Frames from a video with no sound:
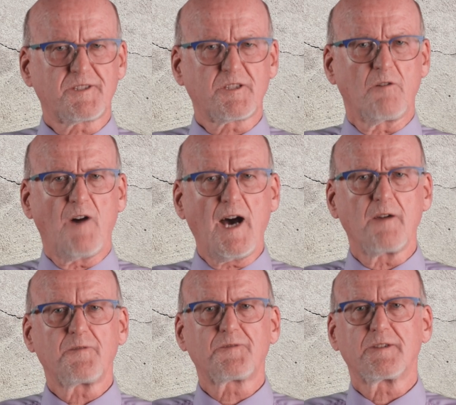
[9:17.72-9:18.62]

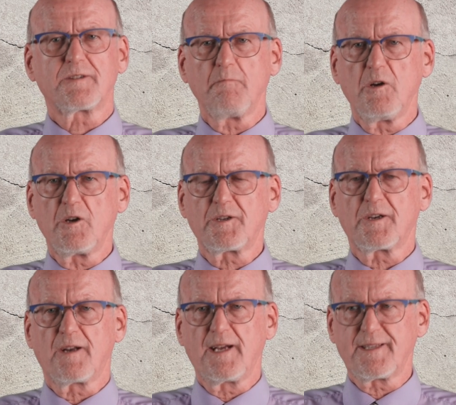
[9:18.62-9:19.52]
survived the
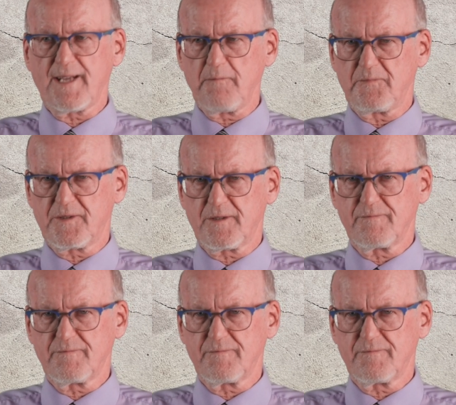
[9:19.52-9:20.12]
murder attempt.